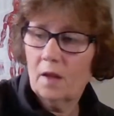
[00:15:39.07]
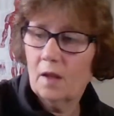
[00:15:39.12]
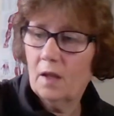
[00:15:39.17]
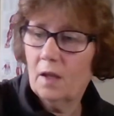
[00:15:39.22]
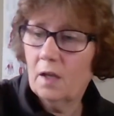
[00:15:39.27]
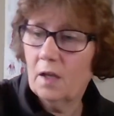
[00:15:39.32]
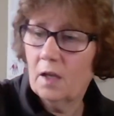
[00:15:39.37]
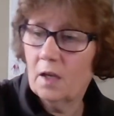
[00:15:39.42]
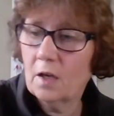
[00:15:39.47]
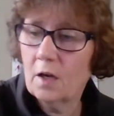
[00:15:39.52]

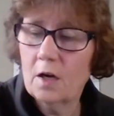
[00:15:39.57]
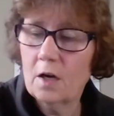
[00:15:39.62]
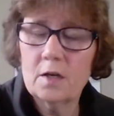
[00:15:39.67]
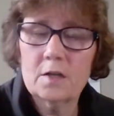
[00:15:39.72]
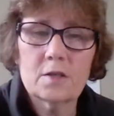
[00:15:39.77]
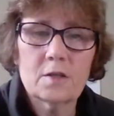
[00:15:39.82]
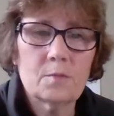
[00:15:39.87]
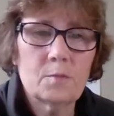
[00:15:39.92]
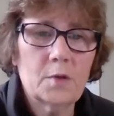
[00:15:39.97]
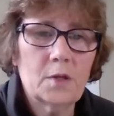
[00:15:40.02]
it
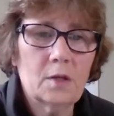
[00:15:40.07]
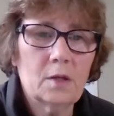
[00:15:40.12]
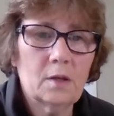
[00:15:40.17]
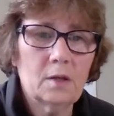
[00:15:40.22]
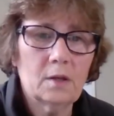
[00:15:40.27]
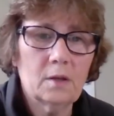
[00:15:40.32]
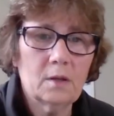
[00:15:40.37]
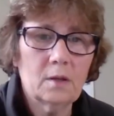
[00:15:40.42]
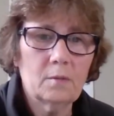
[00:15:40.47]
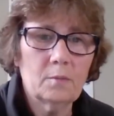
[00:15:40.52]
cost
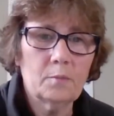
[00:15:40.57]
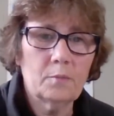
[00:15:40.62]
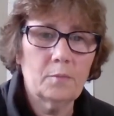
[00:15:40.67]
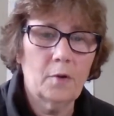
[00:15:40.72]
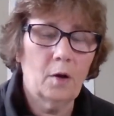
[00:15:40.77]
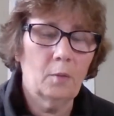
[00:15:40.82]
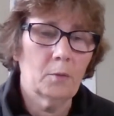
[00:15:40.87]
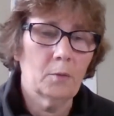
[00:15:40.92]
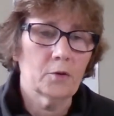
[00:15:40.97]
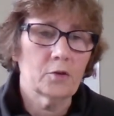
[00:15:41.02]
me
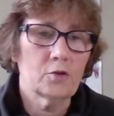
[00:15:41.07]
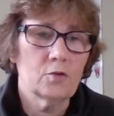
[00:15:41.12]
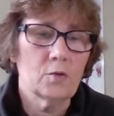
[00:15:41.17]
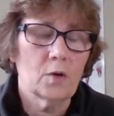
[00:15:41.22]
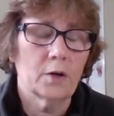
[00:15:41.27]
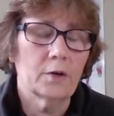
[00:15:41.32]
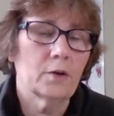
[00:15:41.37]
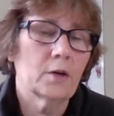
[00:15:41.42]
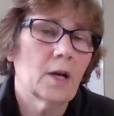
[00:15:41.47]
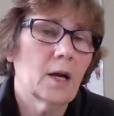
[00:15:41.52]
almost
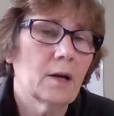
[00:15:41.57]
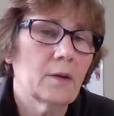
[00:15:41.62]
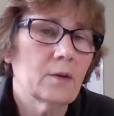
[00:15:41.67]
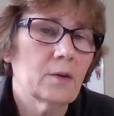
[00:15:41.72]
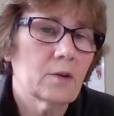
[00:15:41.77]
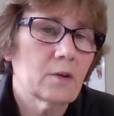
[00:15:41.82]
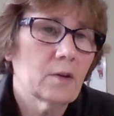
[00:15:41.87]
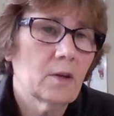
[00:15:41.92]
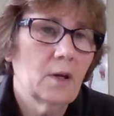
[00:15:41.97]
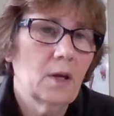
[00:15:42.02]

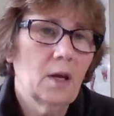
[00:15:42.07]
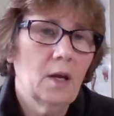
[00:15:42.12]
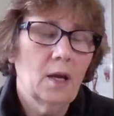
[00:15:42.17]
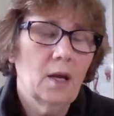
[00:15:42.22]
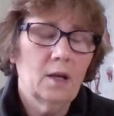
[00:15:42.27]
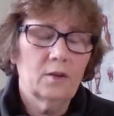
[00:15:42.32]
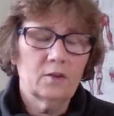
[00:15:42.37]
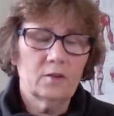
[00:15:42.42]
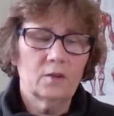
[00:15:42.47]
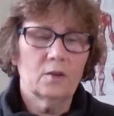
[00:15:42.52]
$200.
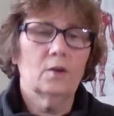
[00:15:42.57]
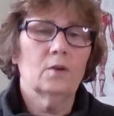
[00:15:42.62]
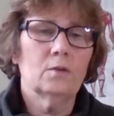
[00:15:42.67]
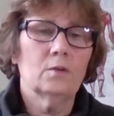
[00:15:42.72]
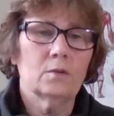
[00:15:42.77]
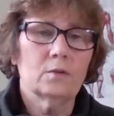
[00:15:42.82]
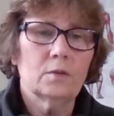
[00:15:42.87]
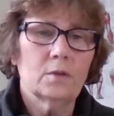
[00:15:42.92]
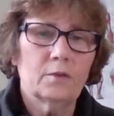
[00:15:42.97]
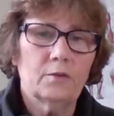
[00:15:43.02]

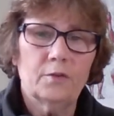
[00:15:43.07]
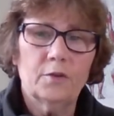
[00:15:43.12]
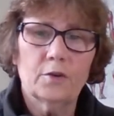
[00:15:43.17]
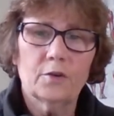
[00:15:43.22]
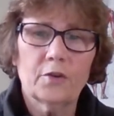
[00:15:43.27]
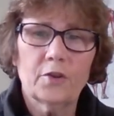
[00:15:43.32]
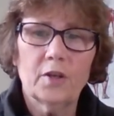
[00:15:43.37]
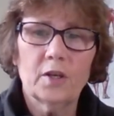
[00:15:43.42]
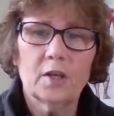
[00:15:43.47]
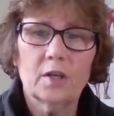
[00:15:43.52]
So if you're
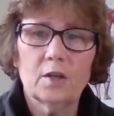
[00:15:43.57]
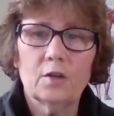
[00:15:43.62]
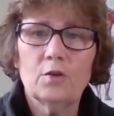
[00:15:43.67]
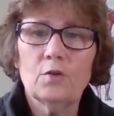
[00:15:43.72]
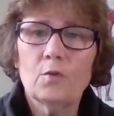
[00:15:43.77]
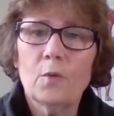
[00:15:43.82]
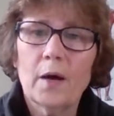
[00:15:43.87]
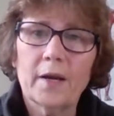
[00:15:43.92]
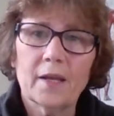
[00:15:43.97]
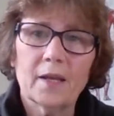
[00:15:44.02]
thinking
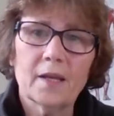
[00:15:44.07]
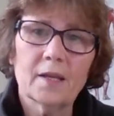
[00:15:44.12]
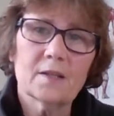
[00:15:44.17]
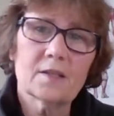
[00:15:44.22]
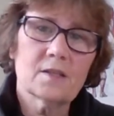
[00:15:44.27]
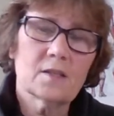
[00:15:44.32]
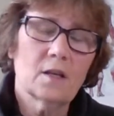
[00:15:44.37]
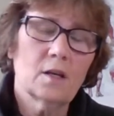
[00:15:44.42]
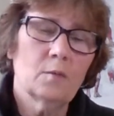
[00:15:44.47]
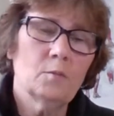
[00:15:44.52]
you want to get
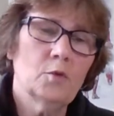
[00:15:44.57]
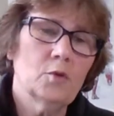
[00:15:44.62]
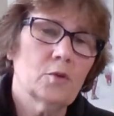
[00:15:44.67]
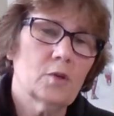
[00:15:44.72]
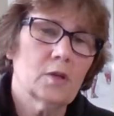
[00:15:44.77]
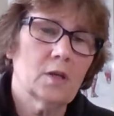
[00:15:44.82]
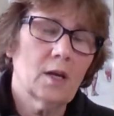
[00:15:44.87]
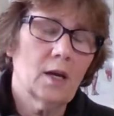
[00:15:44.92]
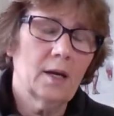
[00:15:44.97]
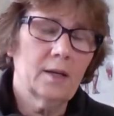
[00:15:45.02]
some, you
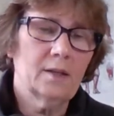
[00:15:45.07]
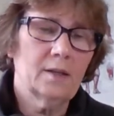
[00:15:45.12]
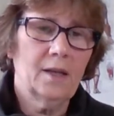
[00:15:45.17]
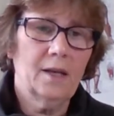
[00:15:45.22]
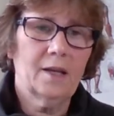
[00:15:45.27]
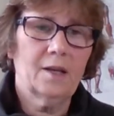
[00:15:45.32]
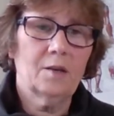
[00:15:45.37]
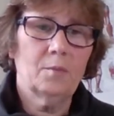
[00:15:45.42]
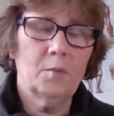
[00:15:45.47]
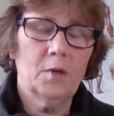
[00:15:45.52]
can
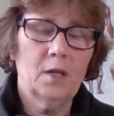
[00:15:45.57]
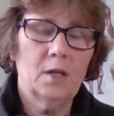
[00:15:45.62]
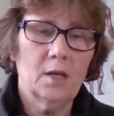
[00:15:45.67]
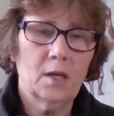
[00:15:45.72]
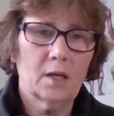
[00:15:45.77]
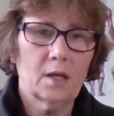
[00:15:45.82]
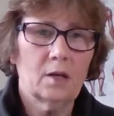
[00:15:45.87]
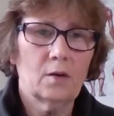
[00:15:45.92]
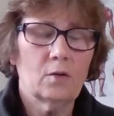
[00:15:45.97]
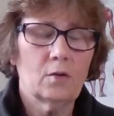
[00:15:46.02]
contact me. I
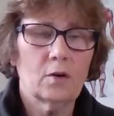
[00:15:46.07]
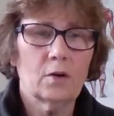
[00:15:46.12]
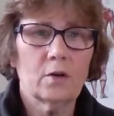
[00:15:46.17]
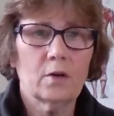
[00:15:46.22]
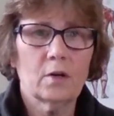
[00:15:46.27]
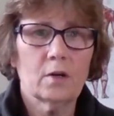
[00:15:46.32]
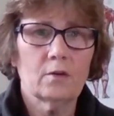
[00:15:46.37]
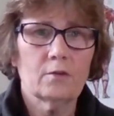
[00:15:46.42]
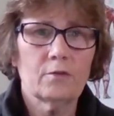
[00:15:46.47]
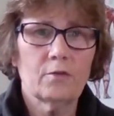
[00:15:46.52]
can
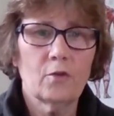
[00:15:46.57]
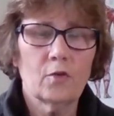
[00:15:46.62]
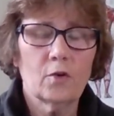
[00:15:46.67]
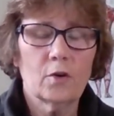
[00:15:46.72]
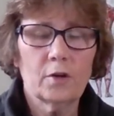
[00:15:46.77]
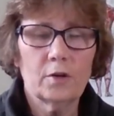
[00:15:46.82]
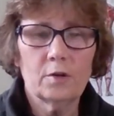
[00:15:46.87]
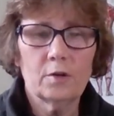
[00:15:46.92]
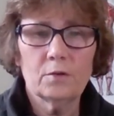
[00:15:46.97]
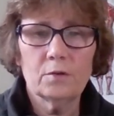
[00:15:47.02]
order it
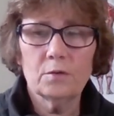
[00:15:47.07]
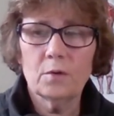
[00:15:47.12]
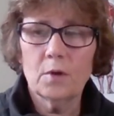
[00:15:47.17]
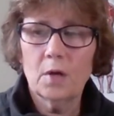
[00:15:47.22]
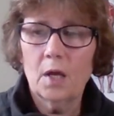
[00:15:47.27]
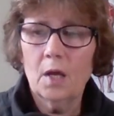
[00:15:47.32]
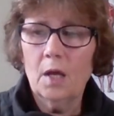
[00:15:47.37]
for you.